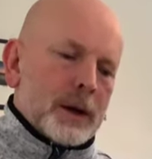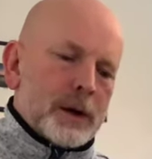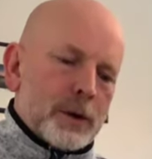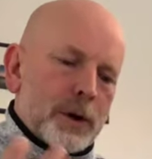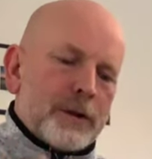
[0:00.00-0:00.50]

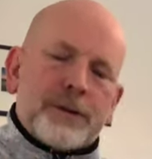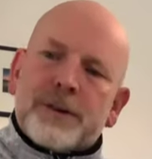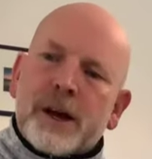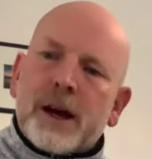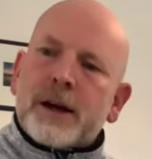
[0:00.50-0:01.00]
You know, we have
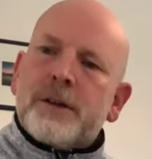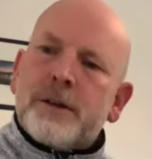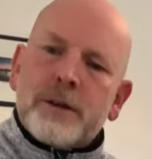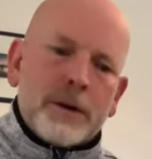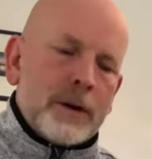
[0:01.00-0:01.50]

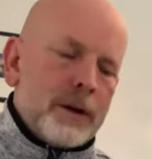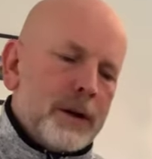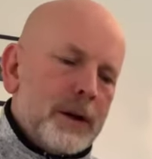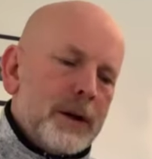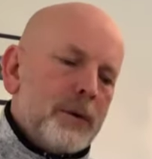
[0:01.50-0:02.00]
facades and
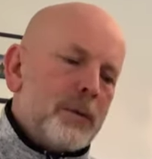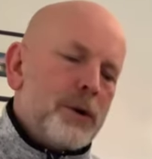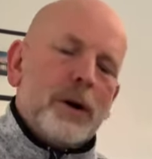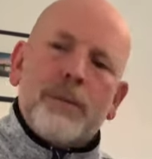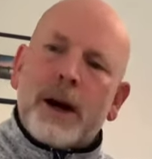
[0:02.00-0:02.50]
we
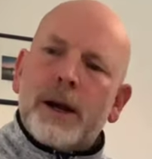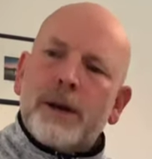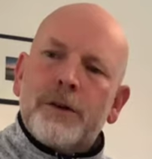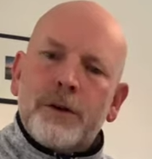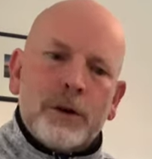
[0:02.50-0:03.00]
put up
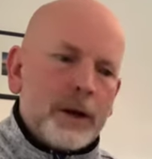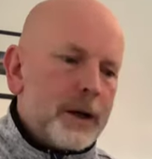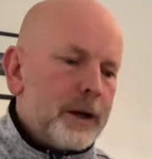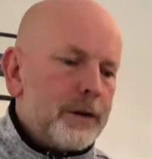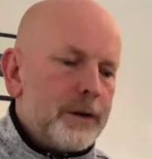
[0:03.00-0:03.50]
barriers and all
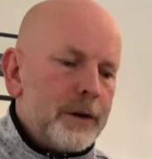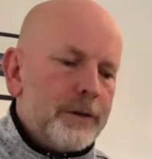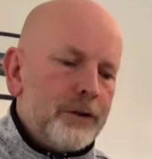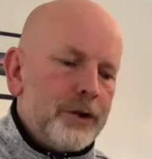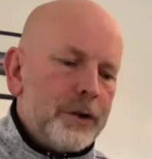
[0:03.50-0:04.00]
that kind of
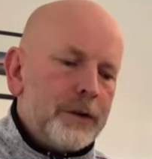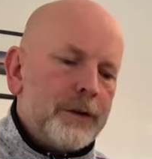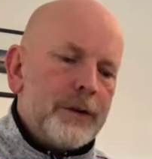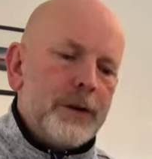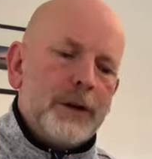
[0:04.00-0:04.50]
stuff and
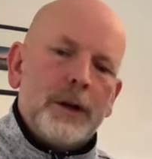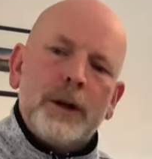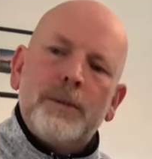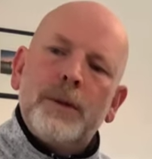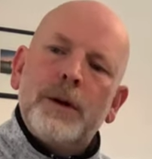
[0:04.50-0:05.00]
shields.
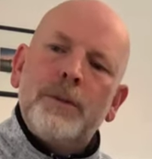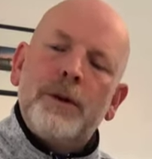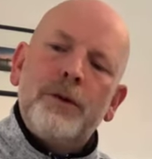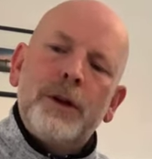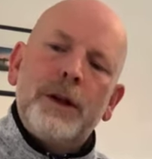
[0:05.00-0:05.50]

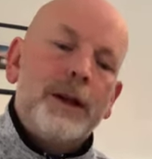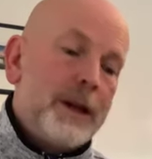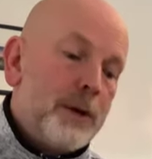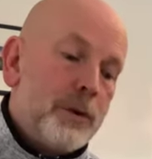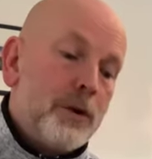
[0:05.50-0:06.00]
But really, at the end
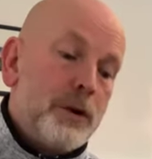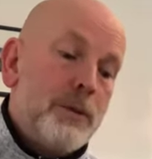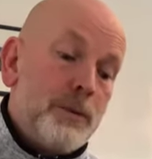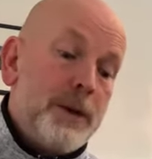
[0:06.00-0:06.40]
of the day, we're all human